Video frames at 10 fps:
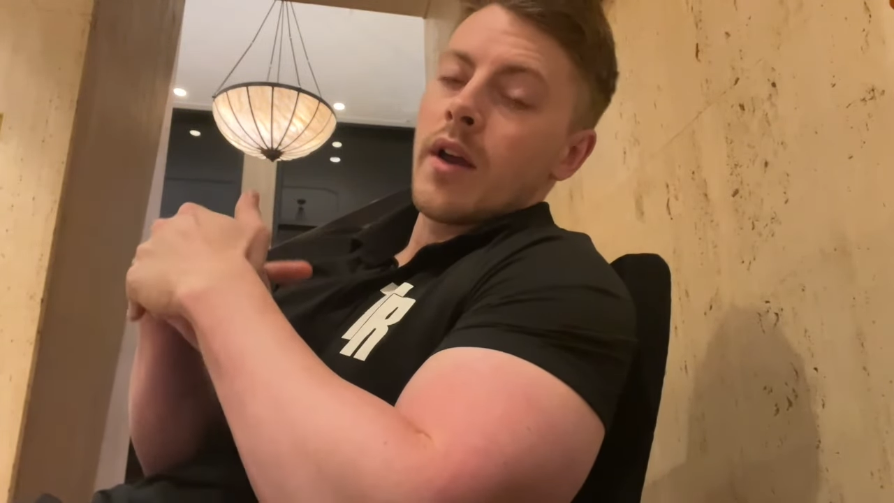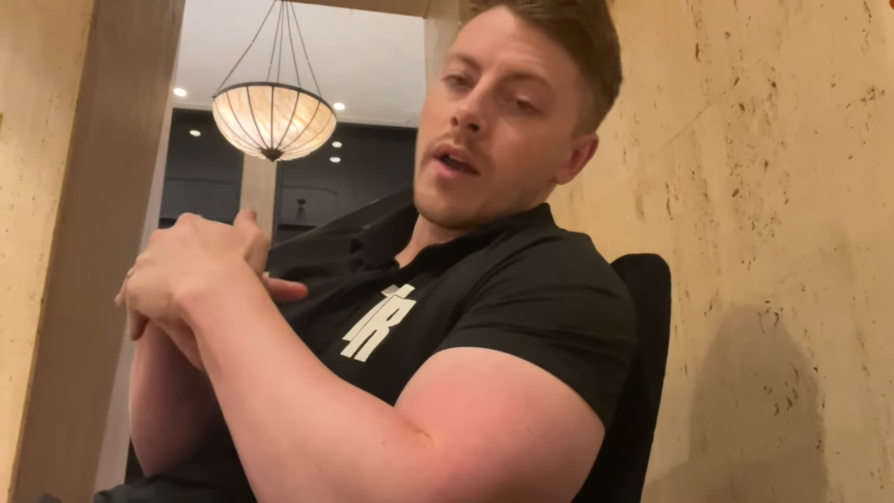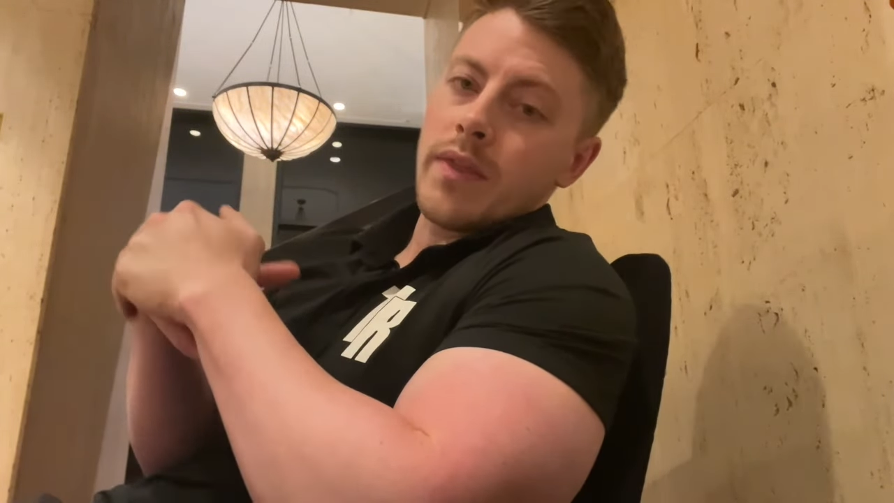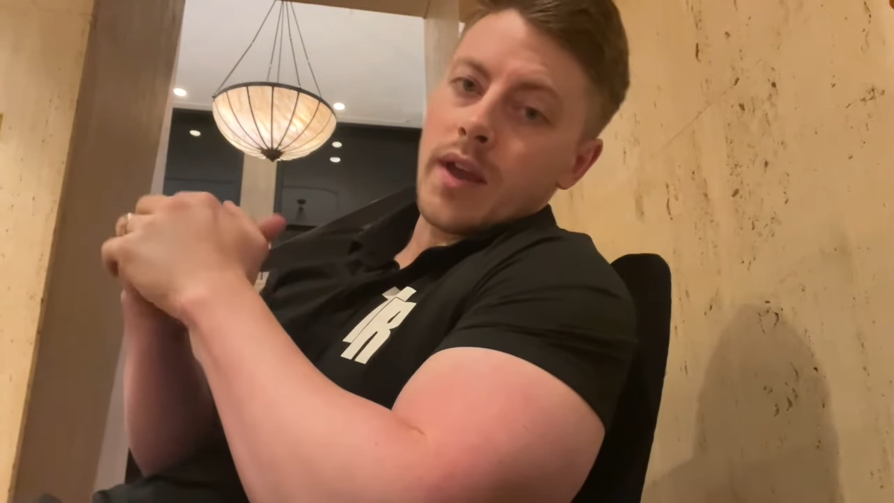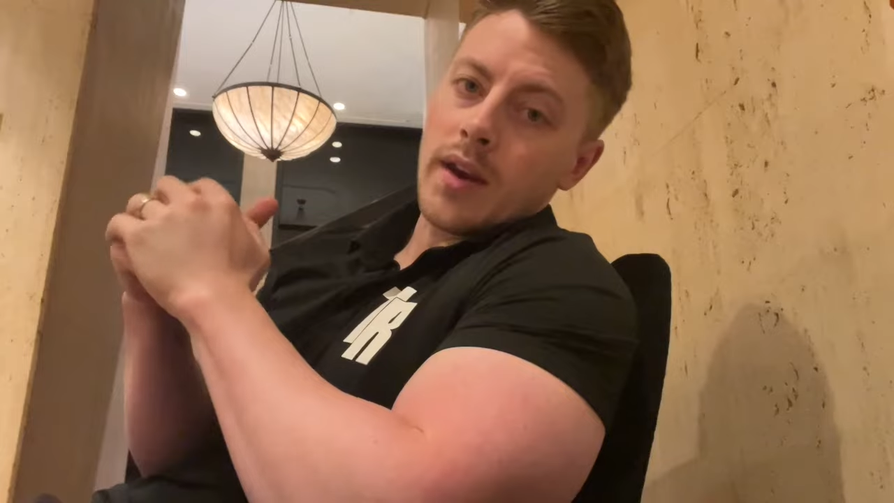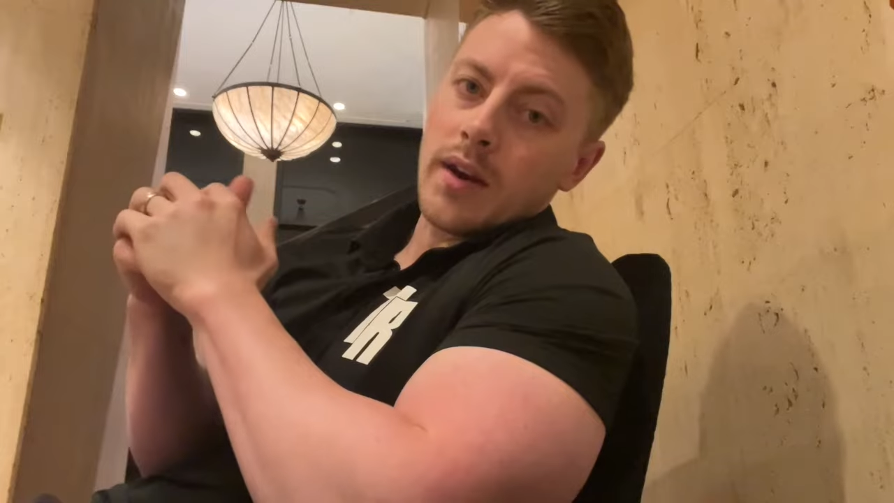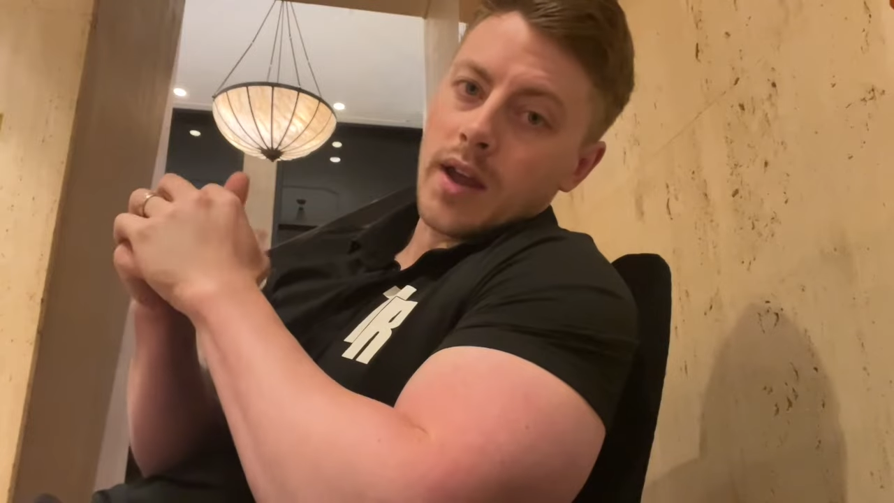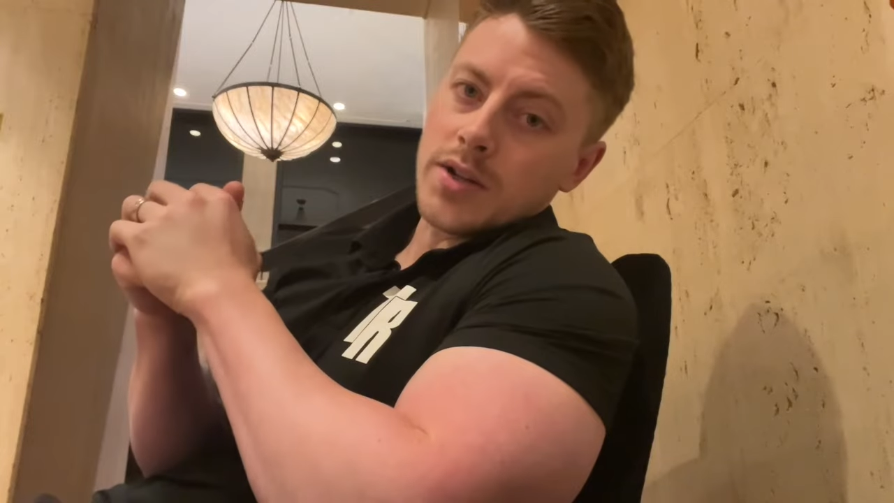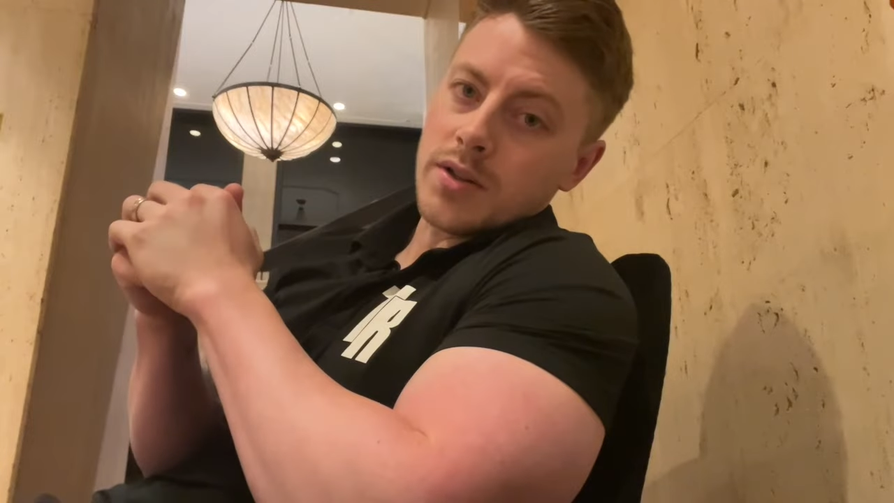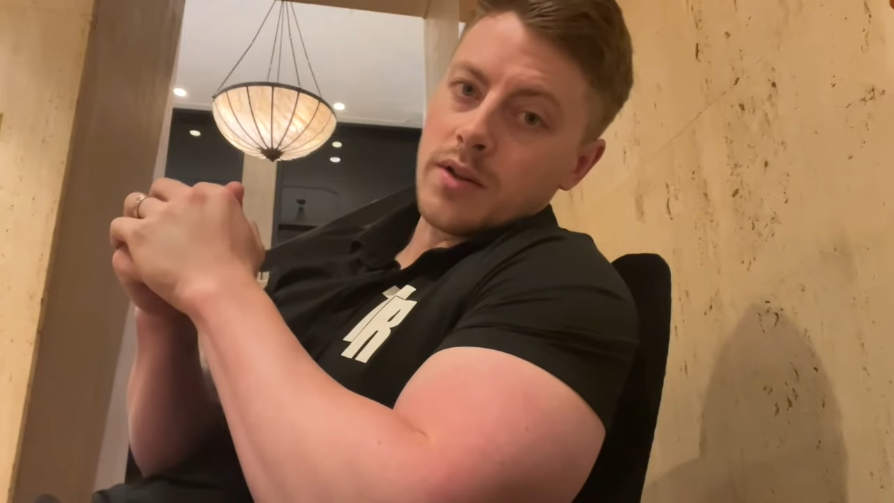and then
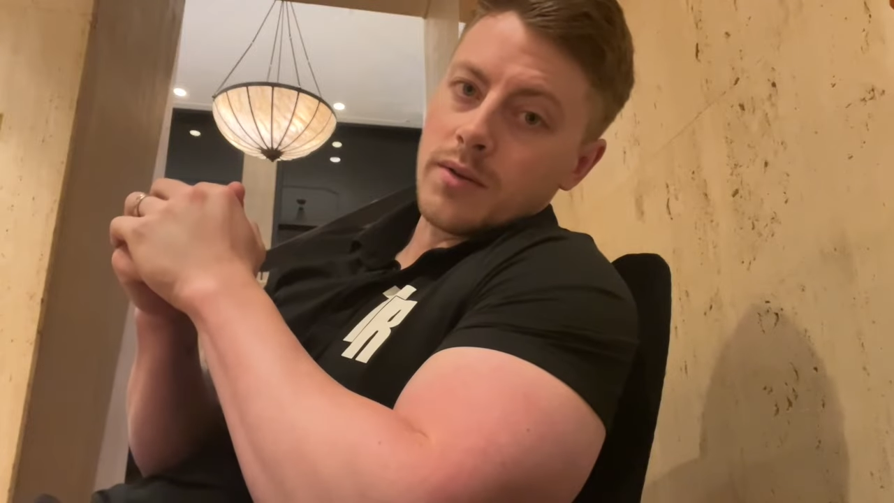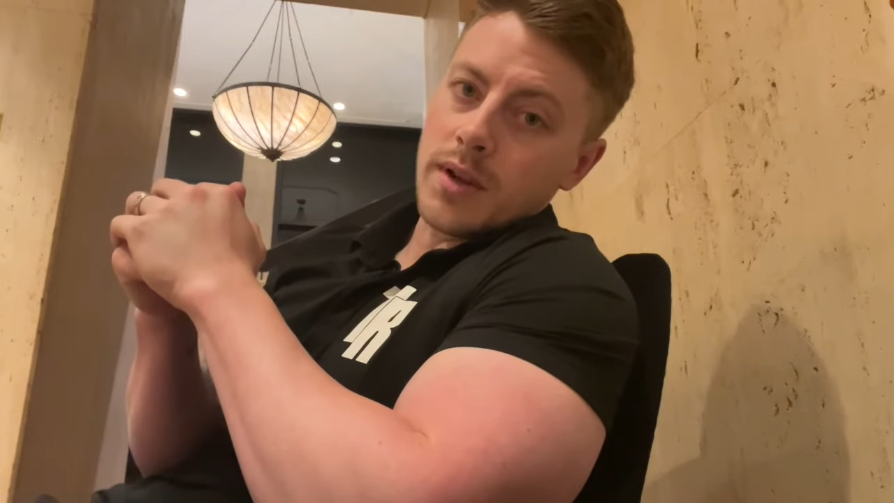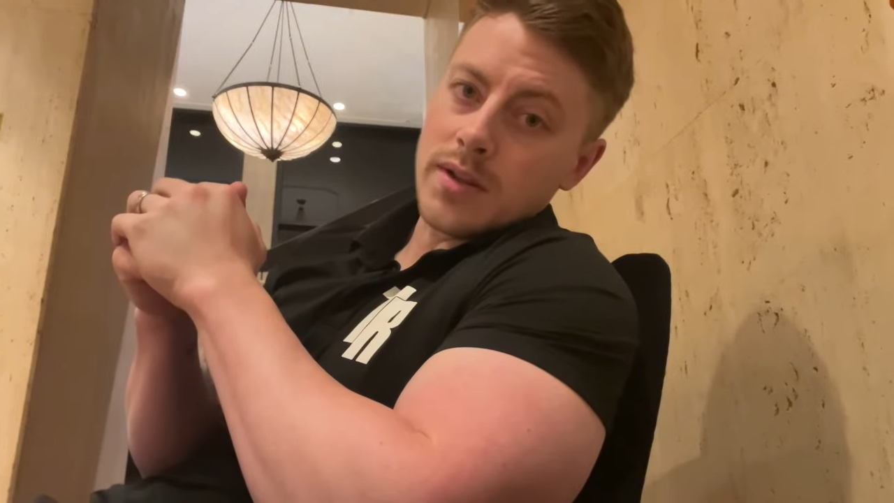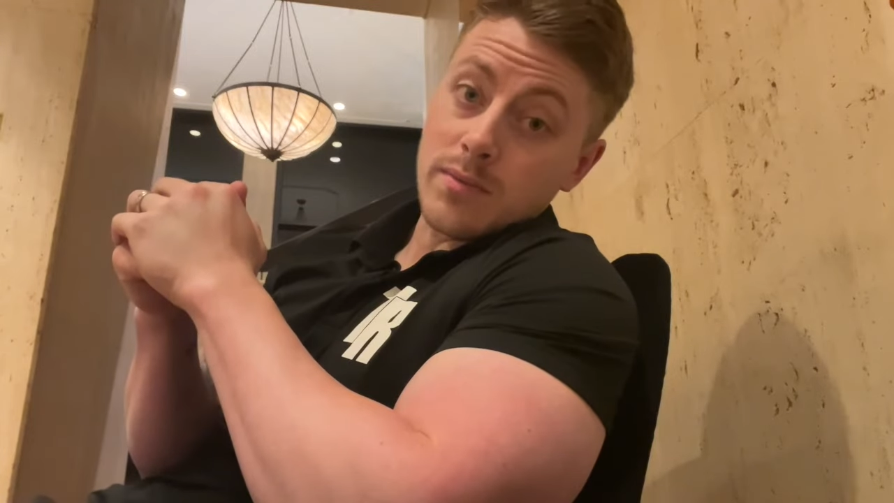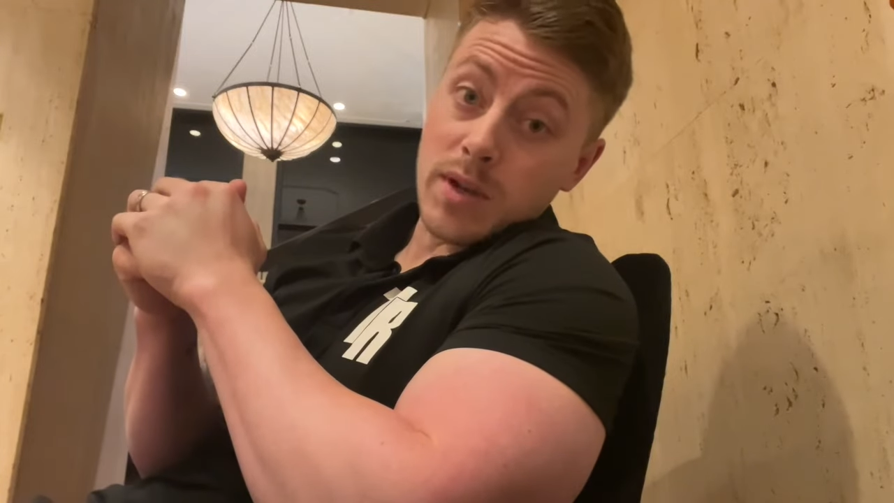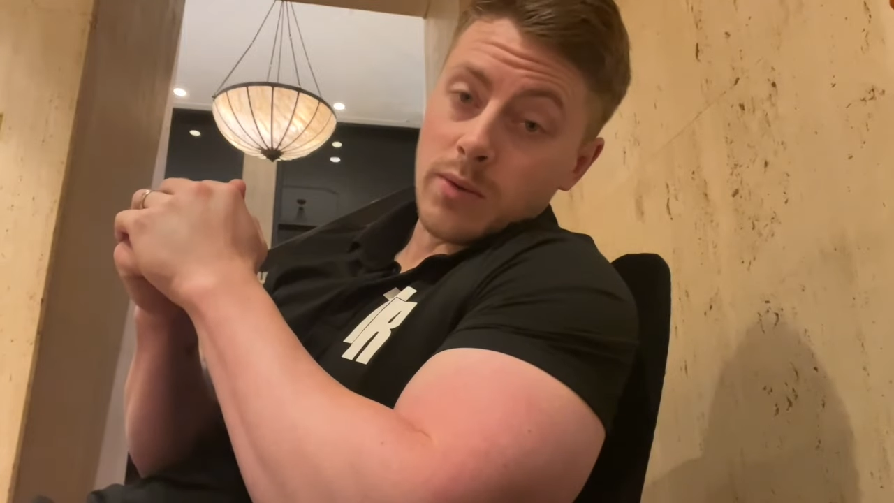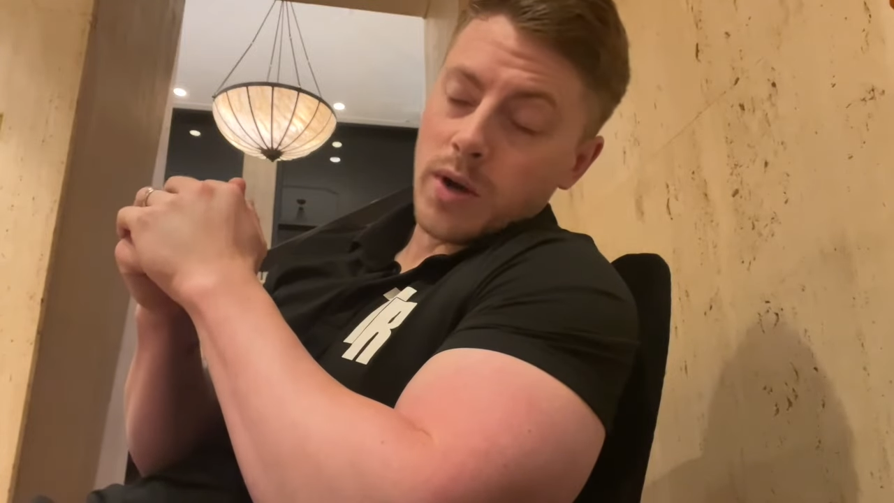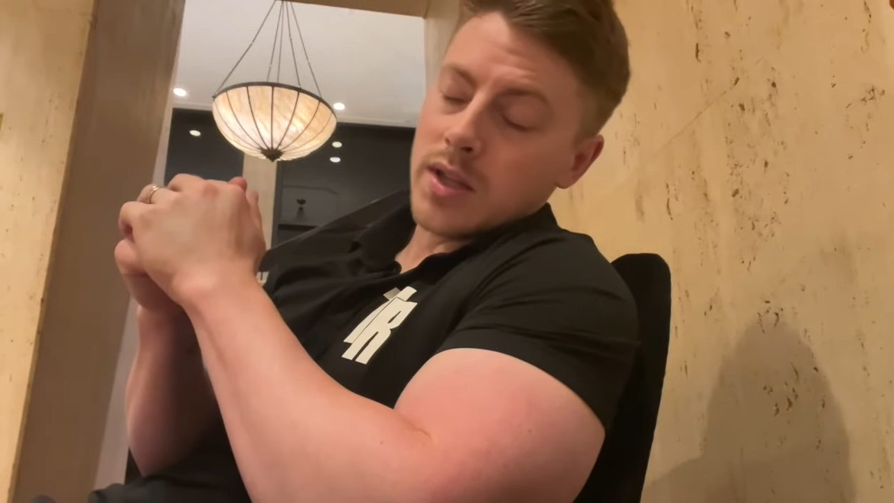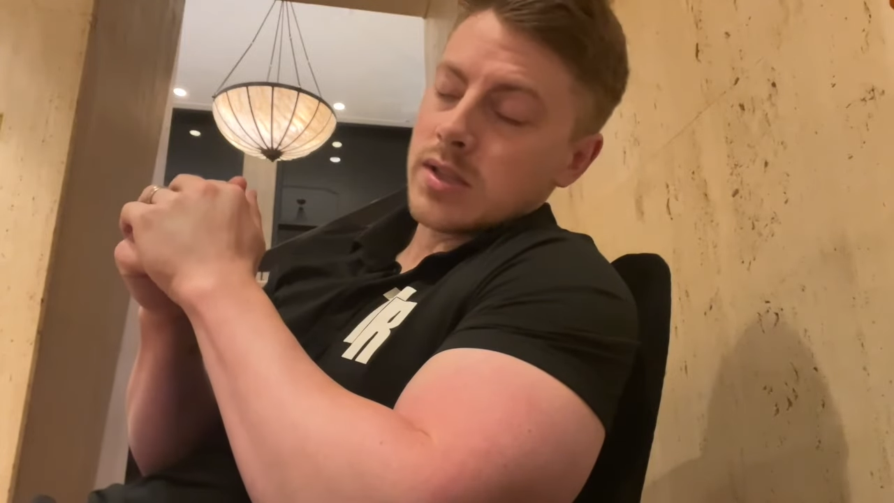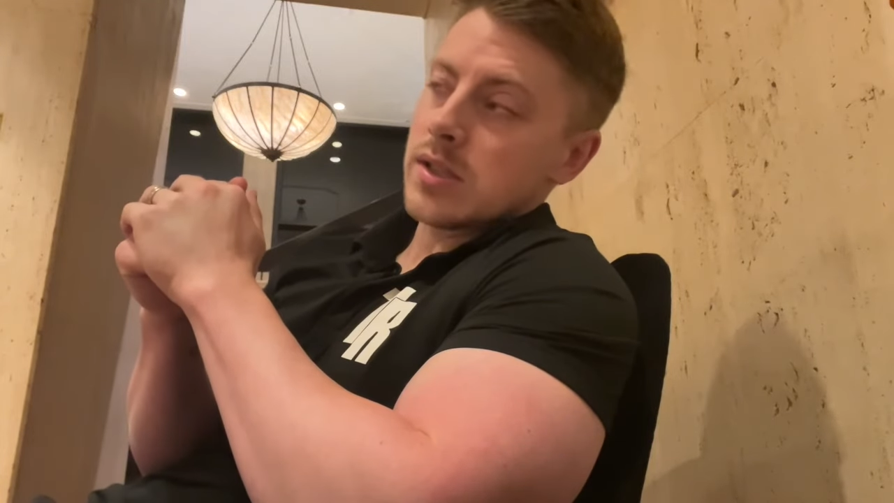Angelo is
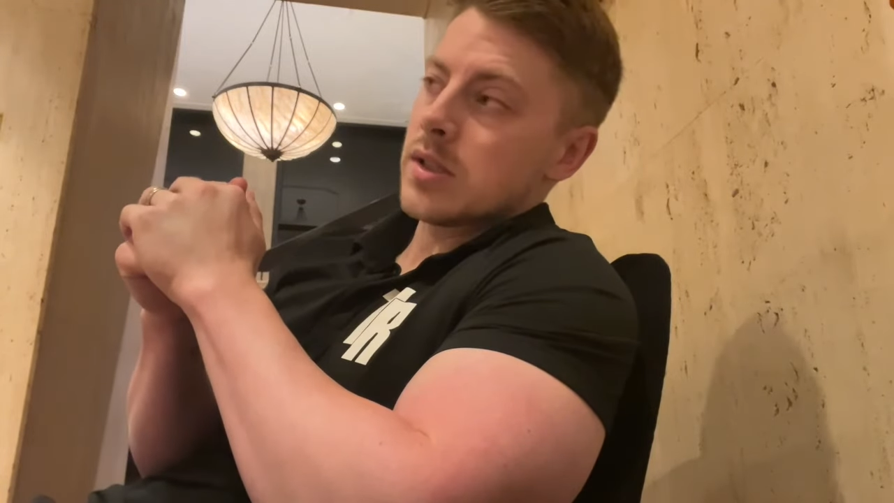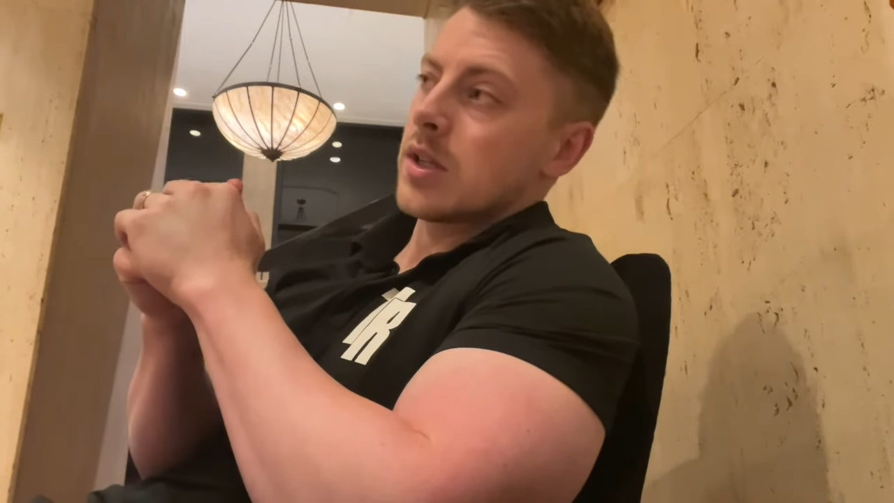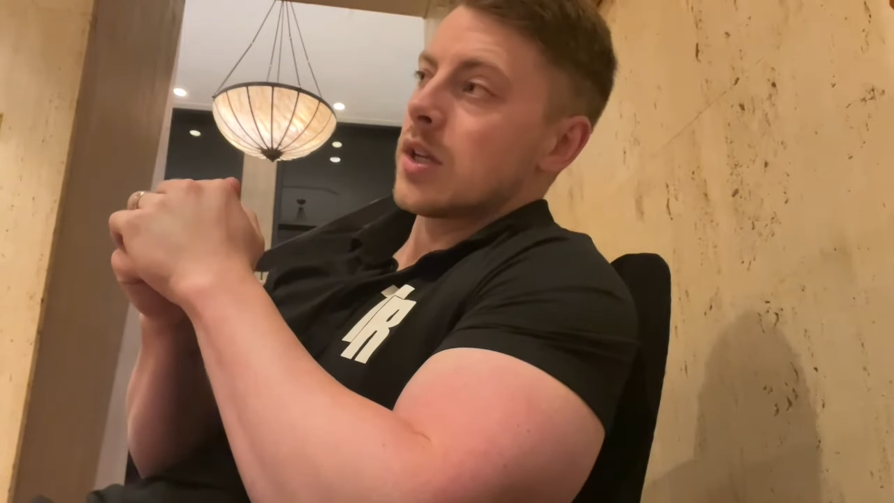middleweights.